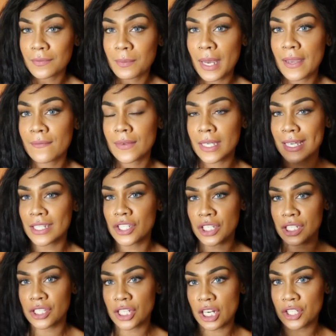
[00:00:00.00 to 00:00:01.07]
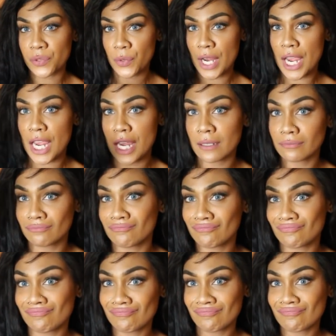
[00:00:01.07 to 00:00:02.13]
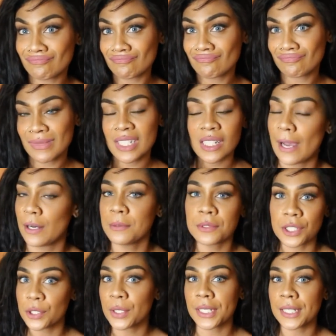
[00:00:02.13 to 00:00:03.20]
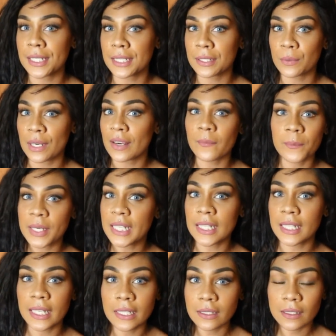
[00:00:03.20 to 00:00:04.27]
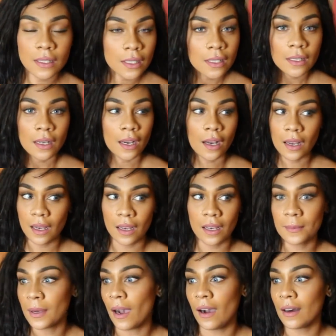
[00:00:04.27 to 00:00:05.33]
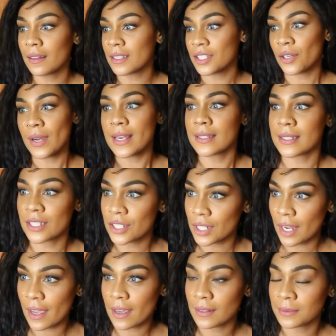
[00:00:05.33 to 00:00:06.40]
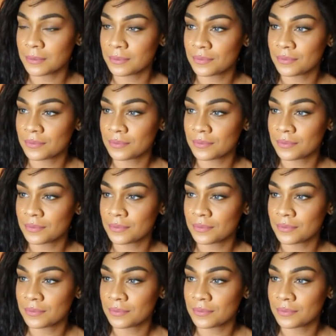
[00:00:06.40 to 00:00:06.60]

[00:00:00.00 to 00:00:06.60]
of my VSG surgery how I'm doing, where I've been, um, all this crazy shit.